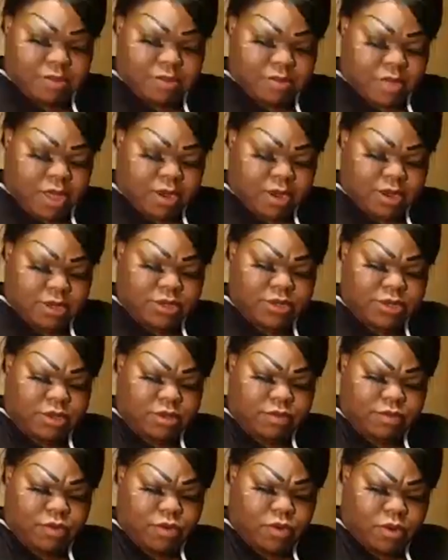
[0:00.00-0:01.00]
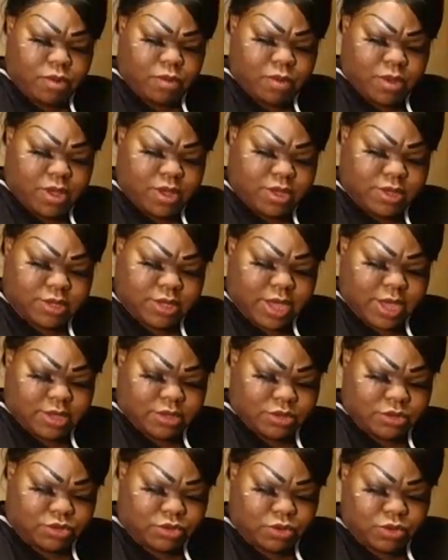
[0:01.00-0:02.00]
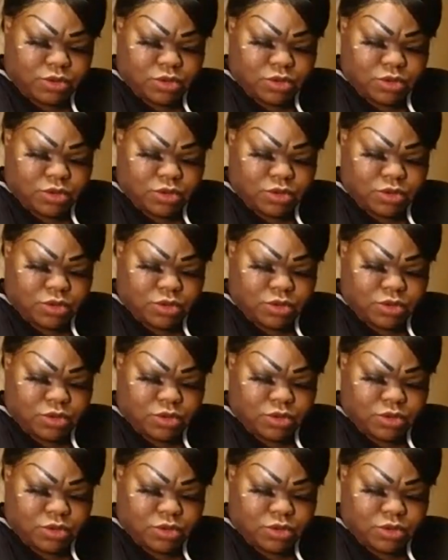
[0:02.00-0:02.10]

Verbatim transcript: from talking to you? Four of oh Wands, Ace of